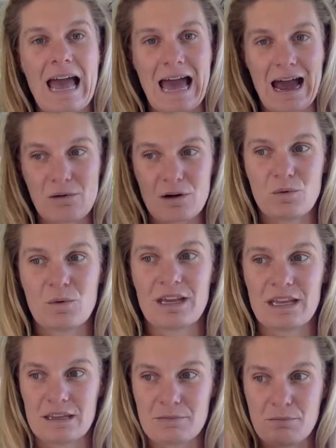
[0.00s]
how are
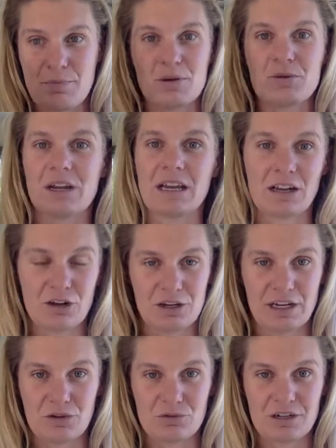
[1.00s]
we building a
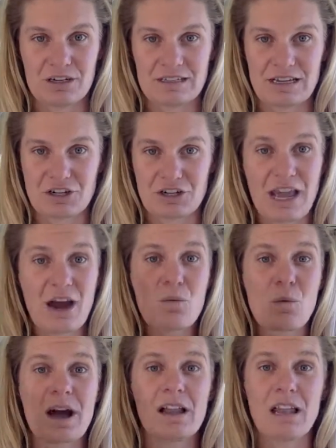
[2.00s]
learning organization? How
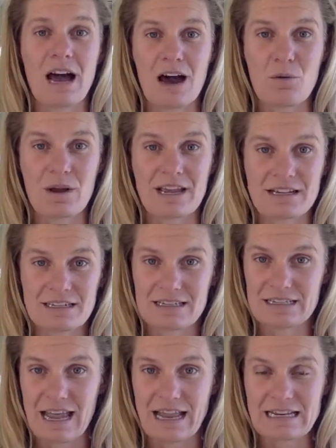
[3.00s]
well are we
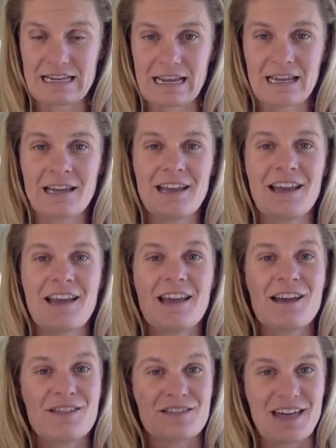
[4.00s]
understanding
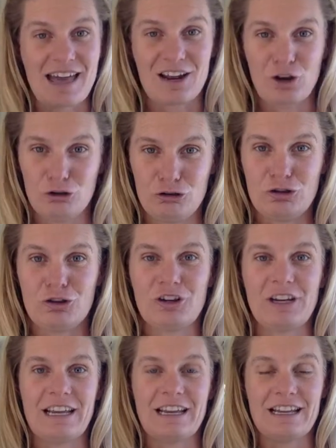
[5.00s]
that
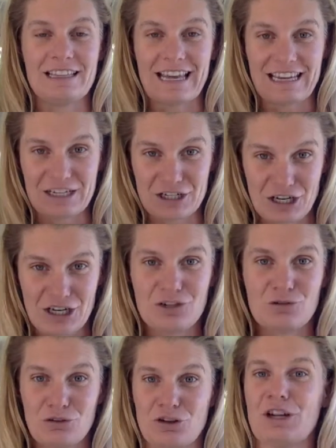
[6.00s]
learning, that
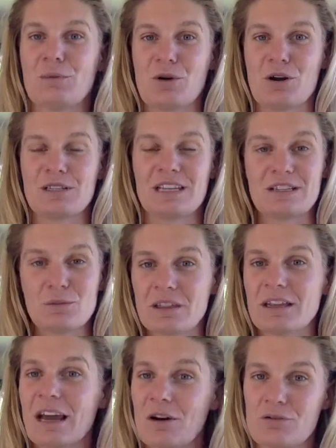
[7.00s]
continual learning process
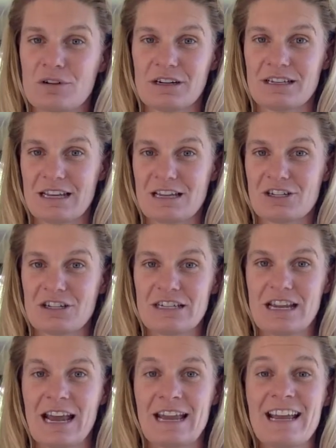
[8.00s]
within our organization
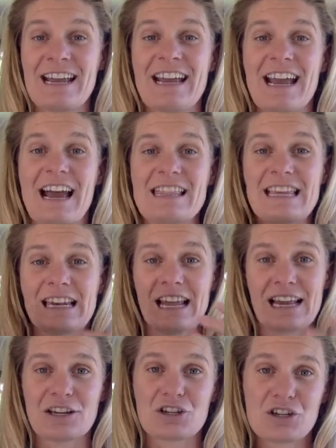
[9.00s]
today? And then
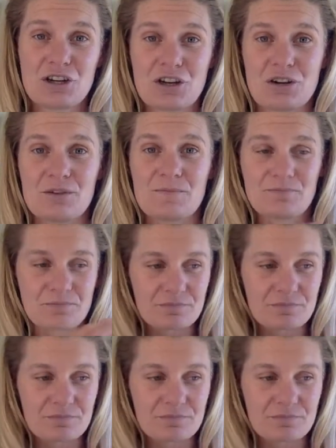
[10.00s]
layer two,